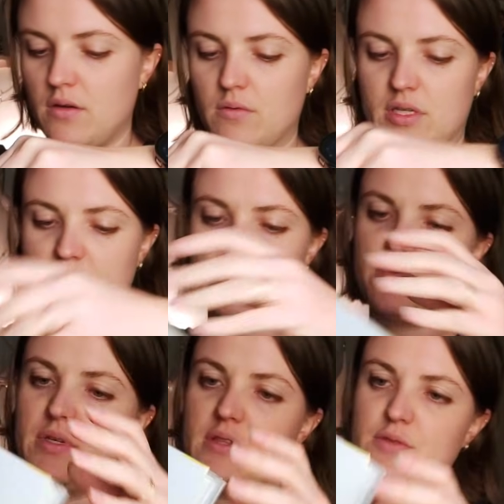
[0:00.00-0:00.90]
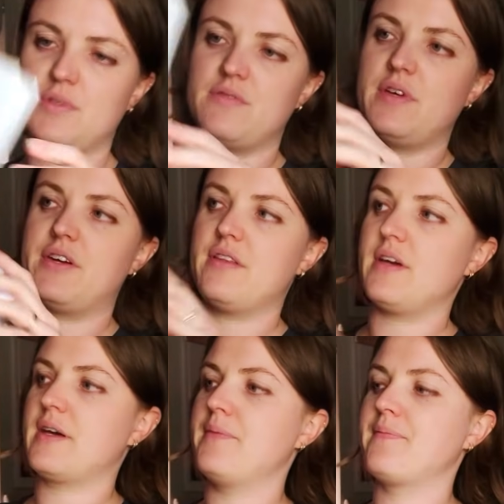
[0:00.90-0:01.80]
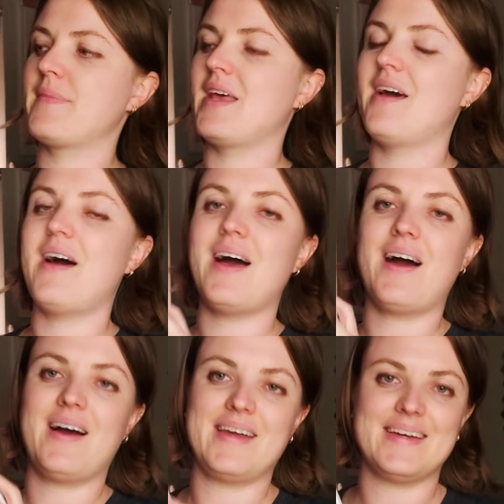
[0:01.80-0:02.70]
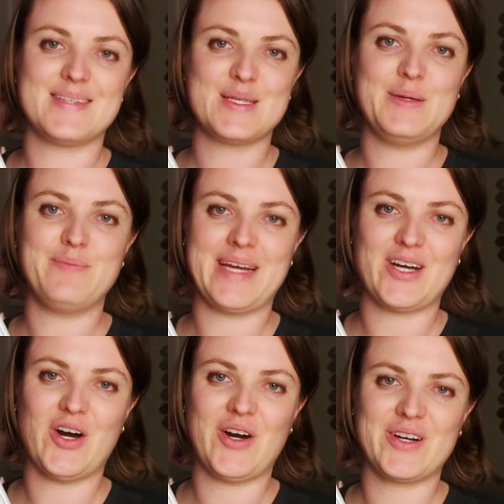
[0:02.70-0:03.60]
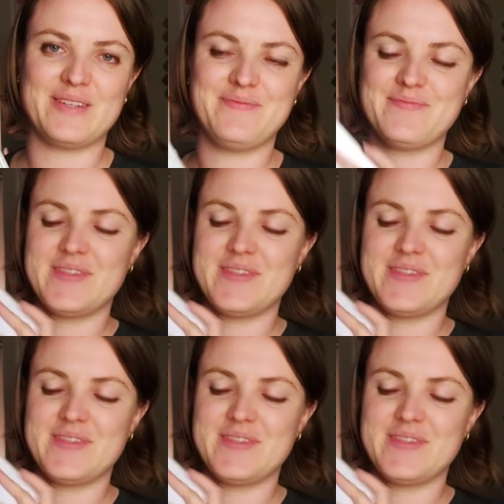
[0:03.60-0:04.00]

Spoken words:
What is this one? This one's very thick. Ah yes, my car.